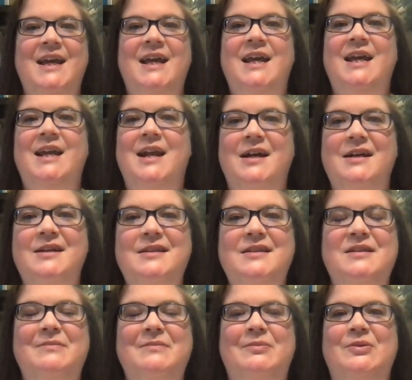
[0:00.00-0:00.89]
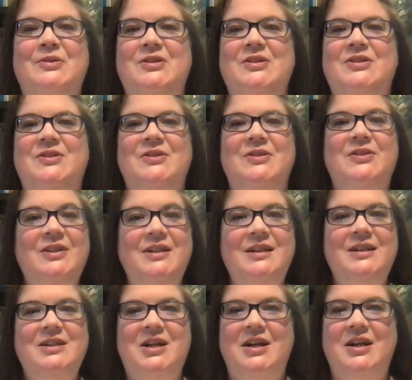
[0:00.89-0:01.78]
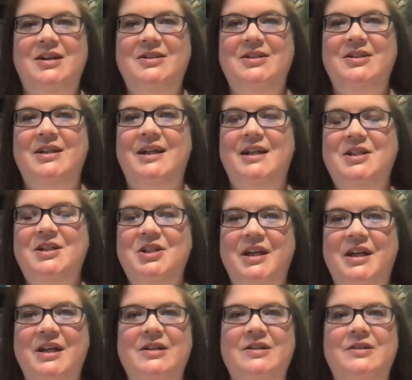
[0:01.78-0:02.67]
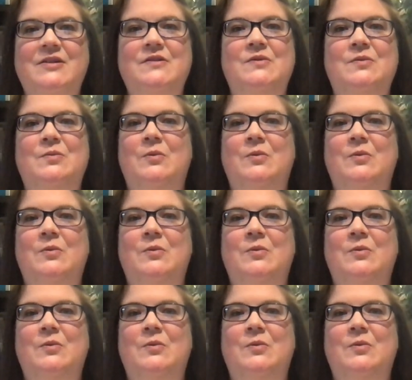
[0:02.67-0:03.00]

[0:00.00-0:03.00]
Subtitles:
and I support early childhood educators